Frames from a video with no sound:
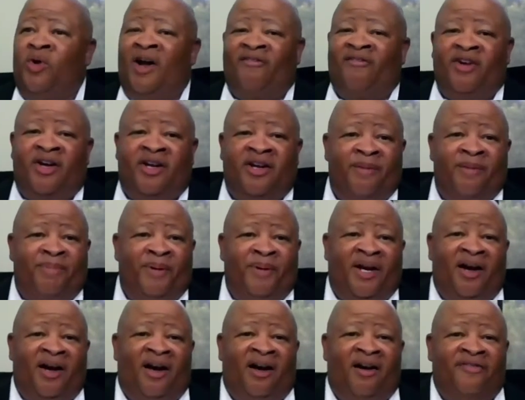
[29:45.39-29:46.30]
We'll have a
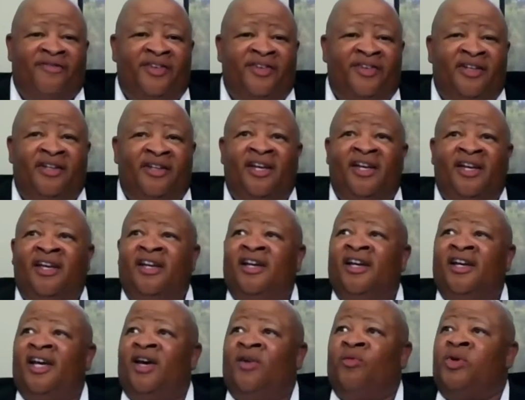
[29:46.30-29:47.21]
cup of coffee,
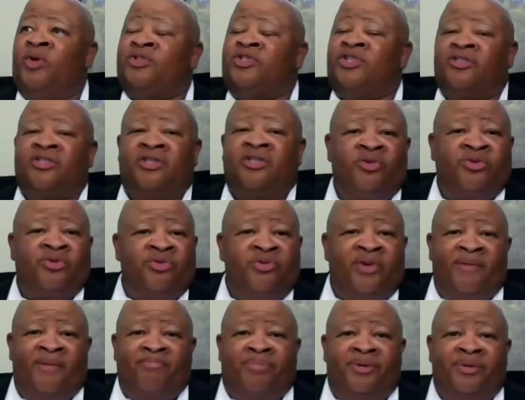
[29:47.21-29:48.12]
and we'll just go
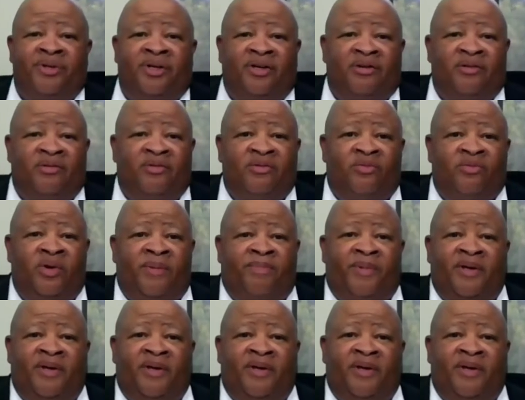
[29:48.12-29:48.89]
through that book.